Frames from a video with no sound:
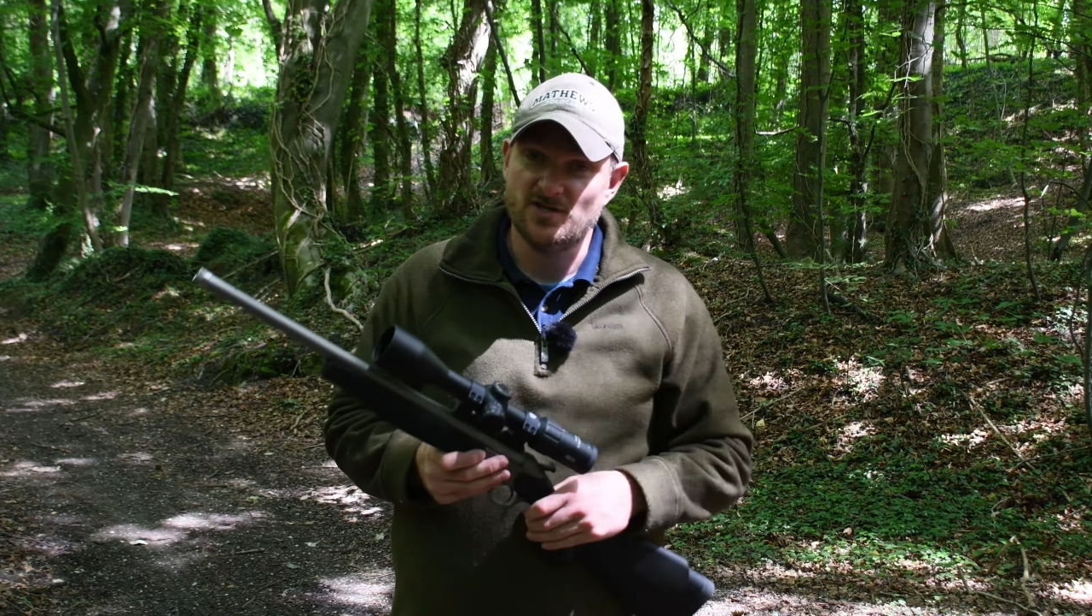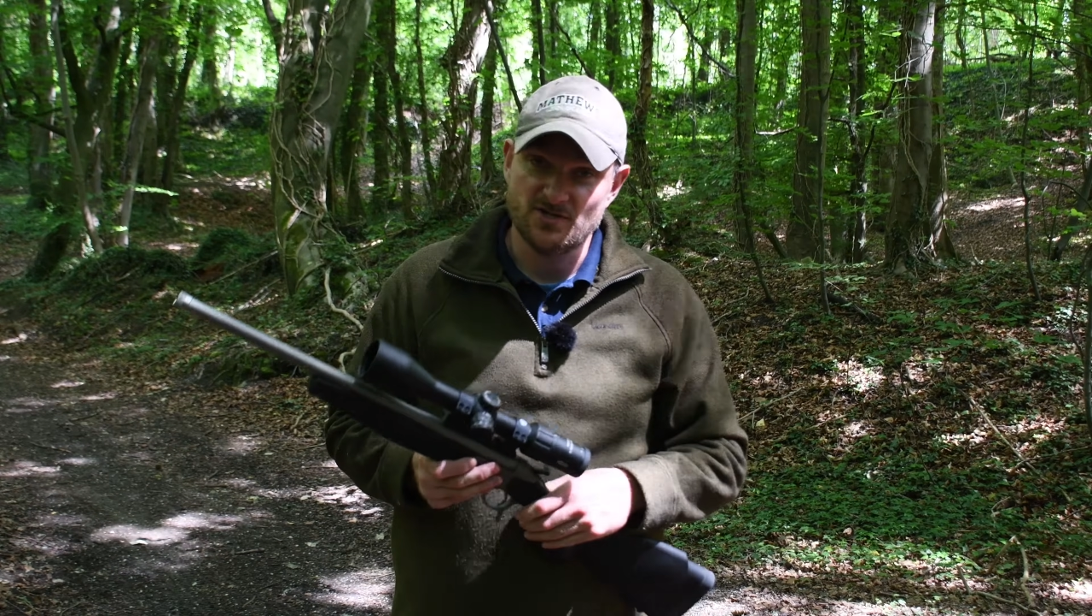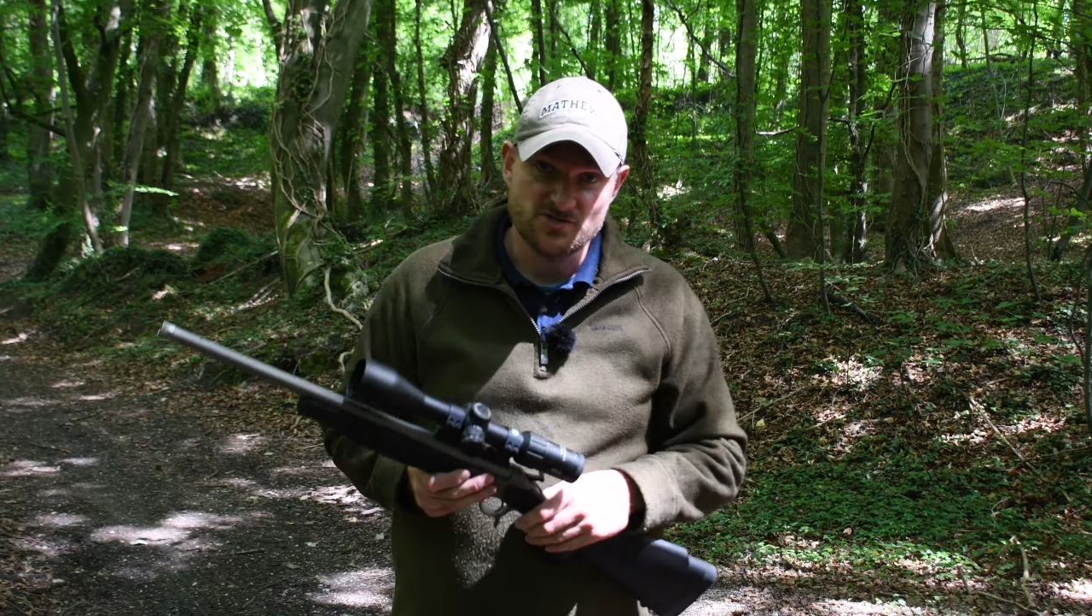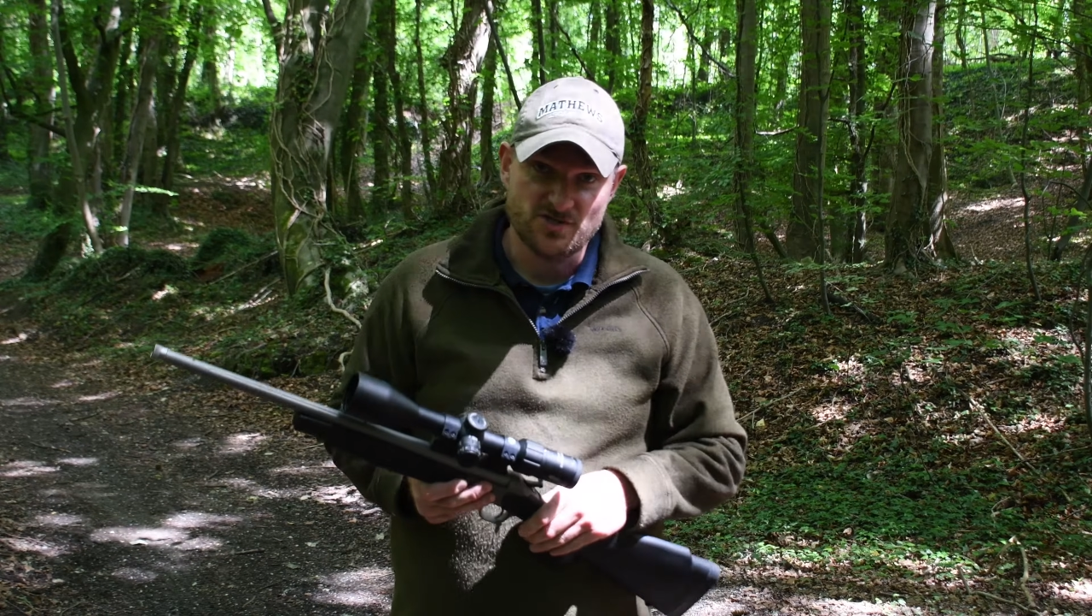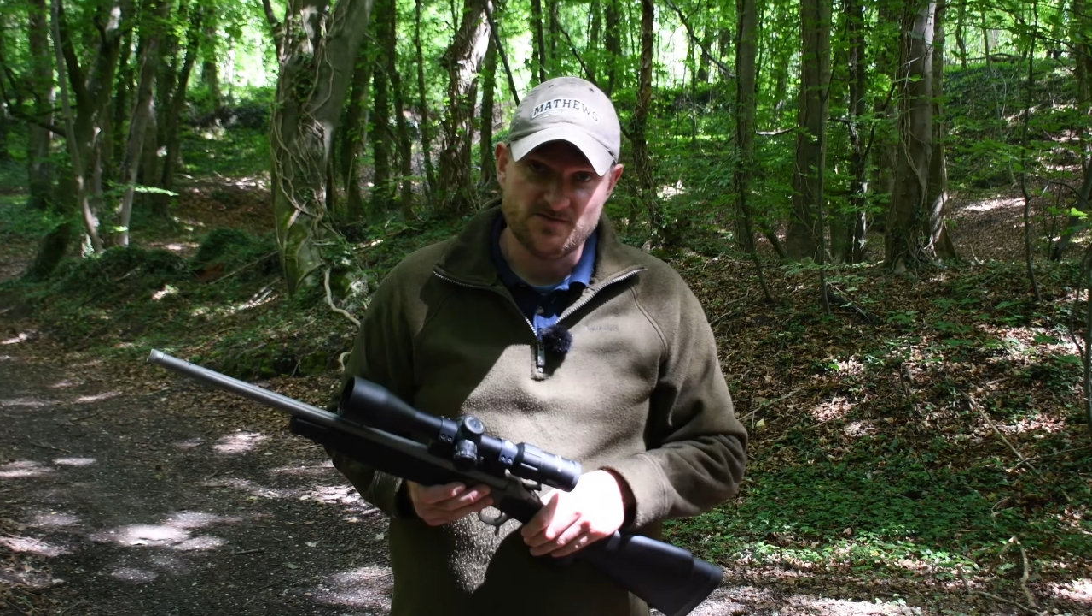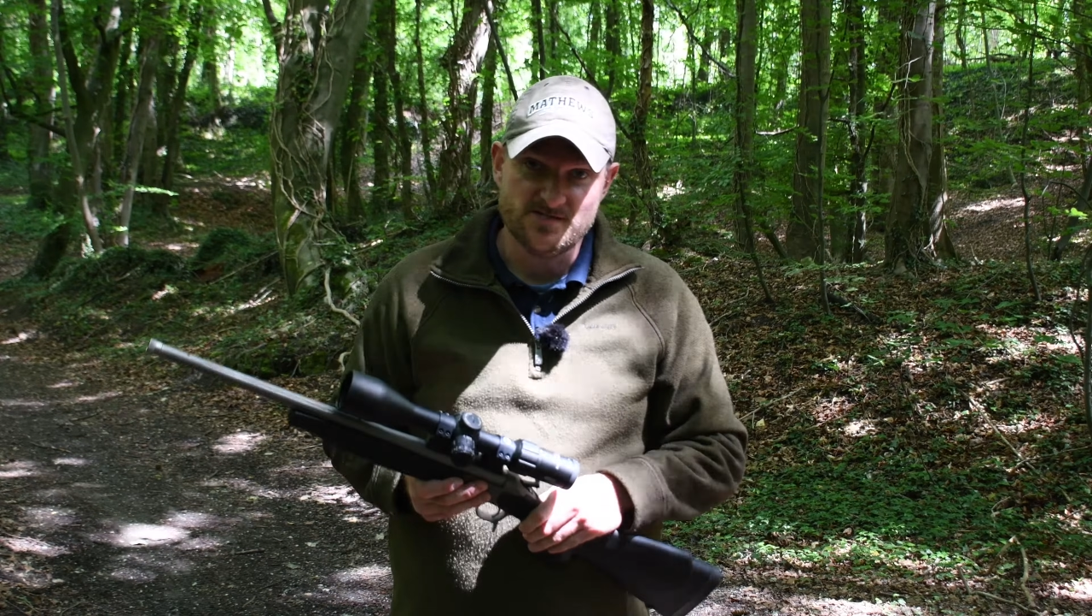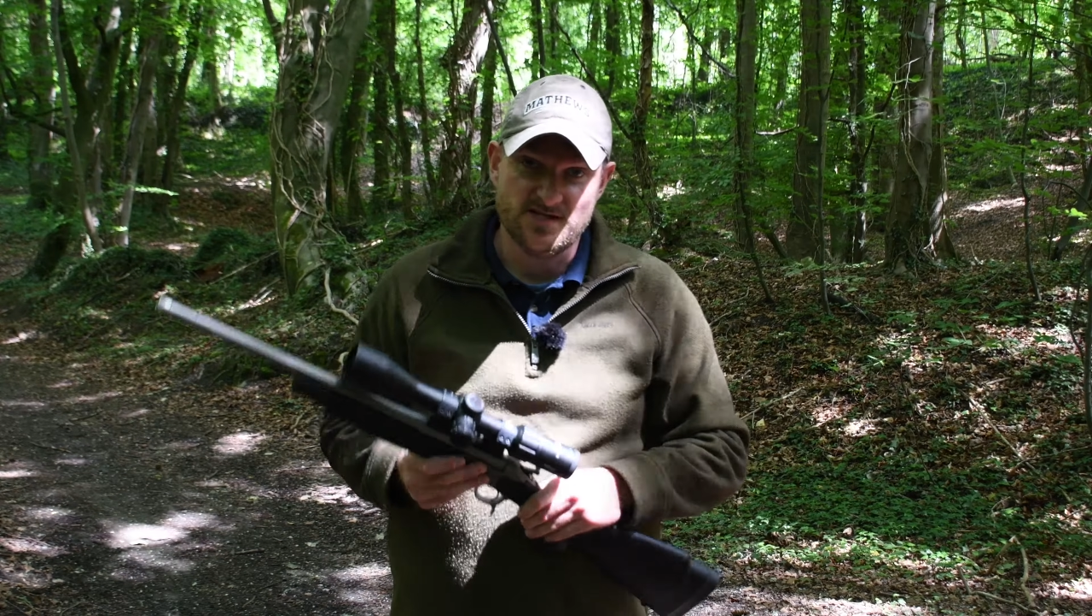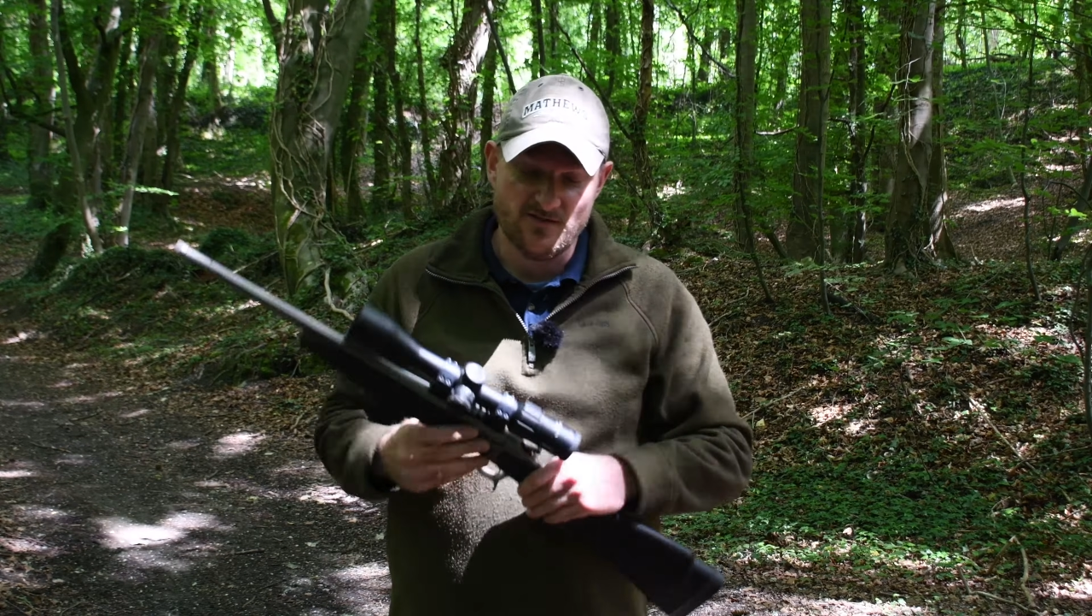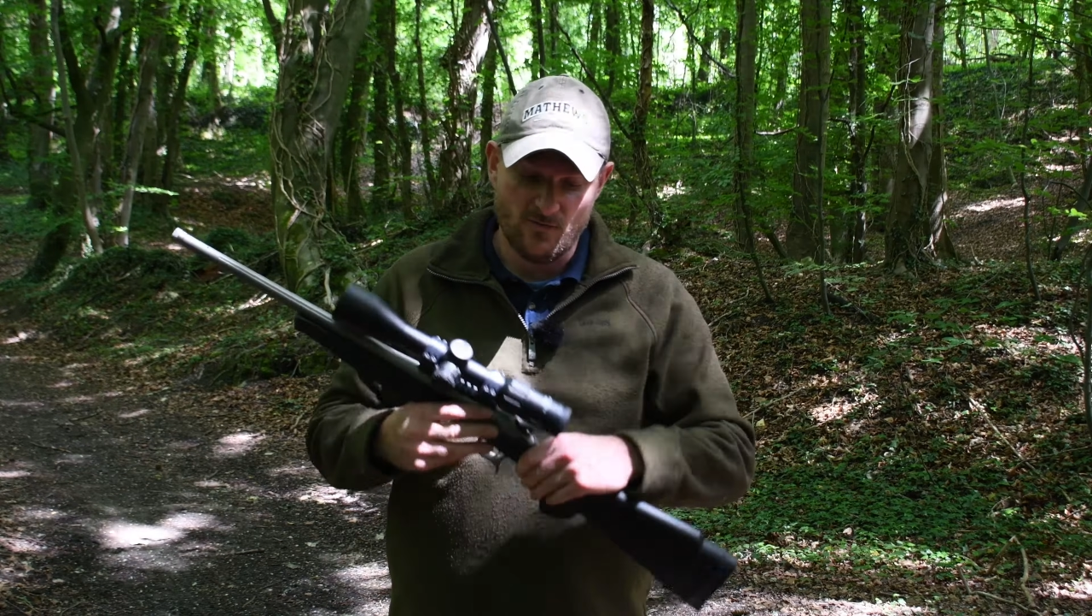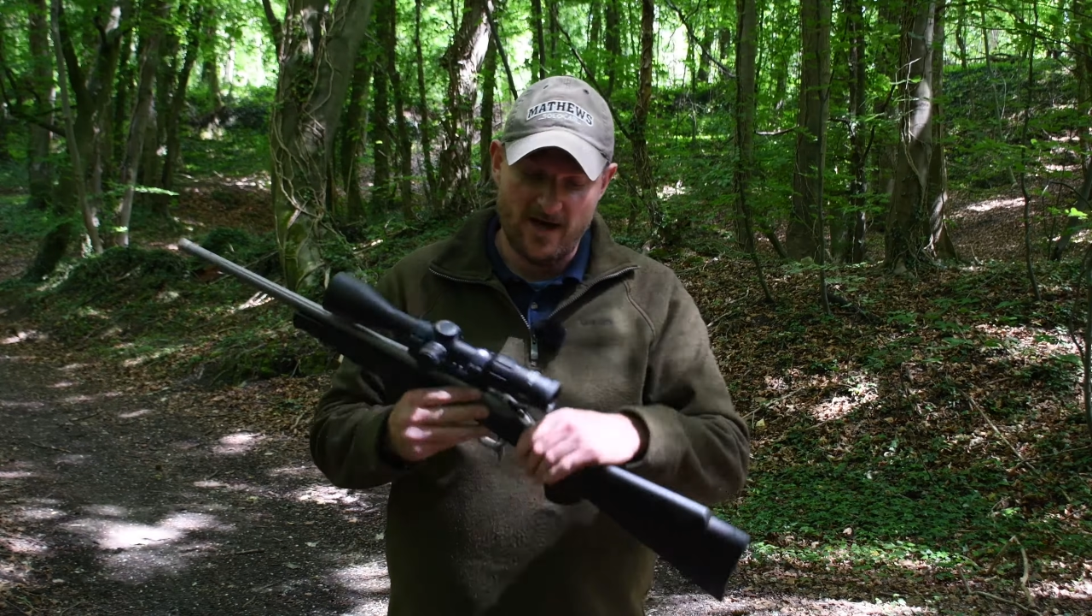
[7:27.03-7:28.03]
you can shoot it
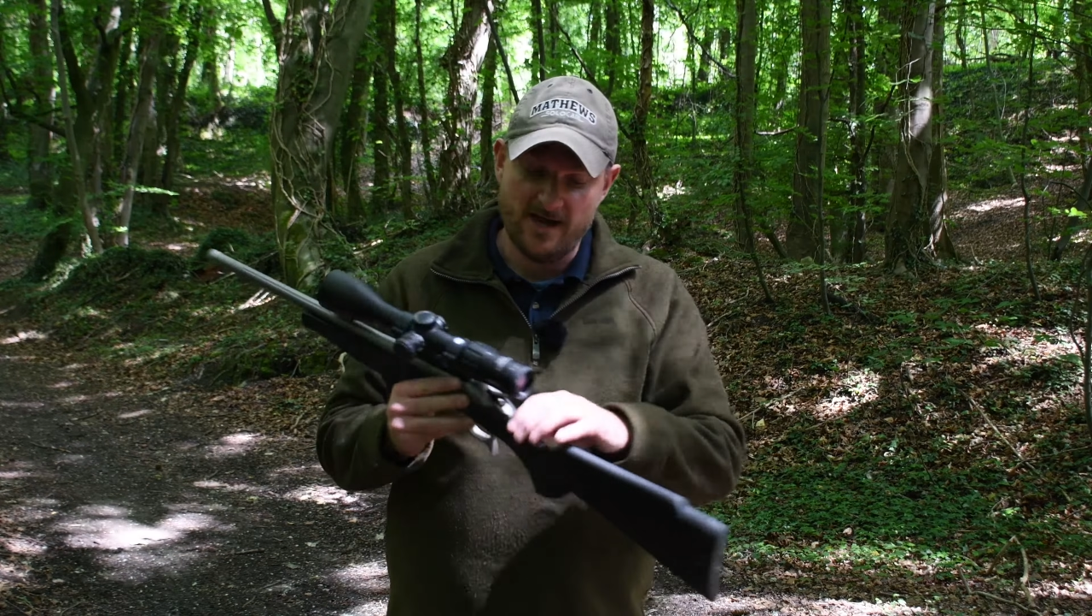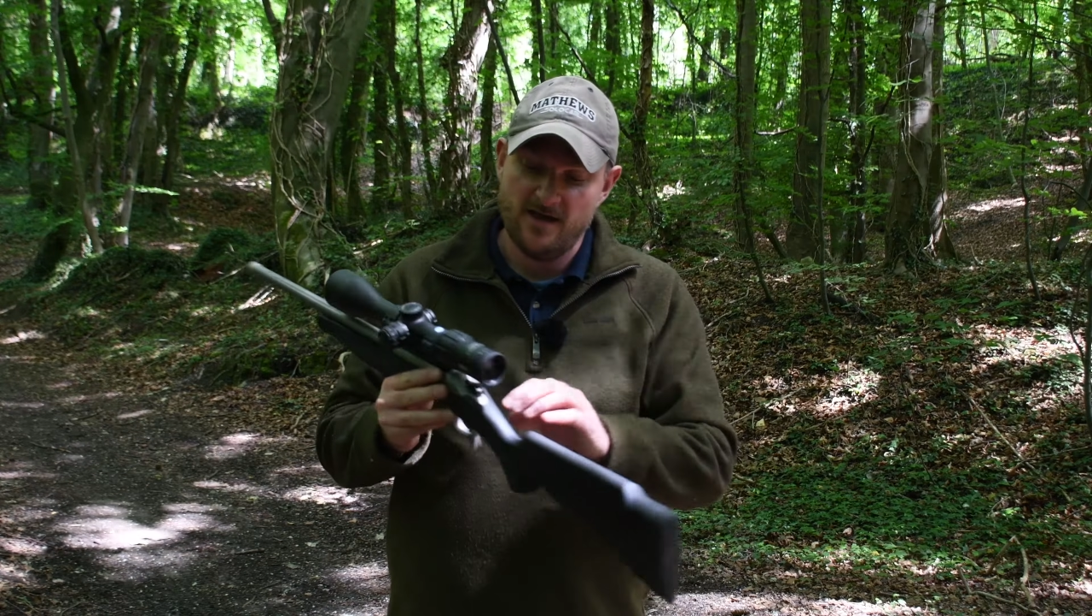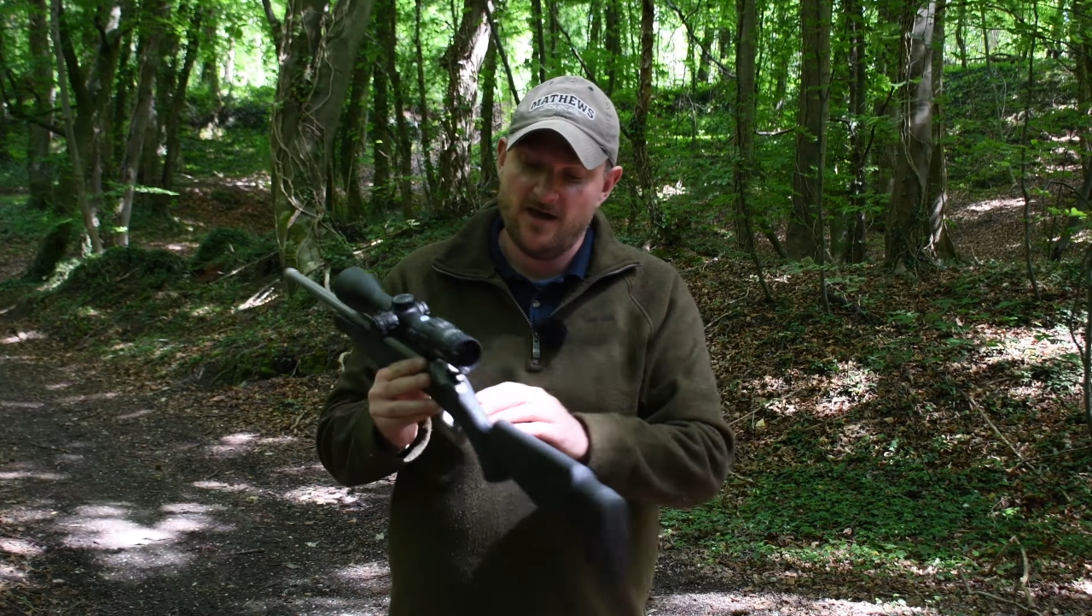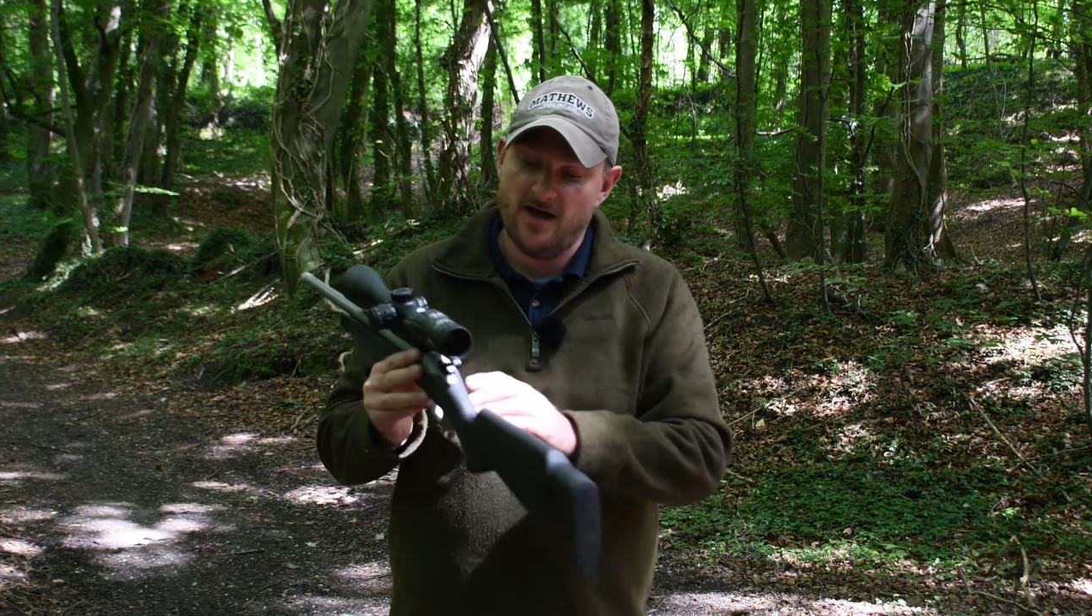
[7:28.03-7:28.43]
either way,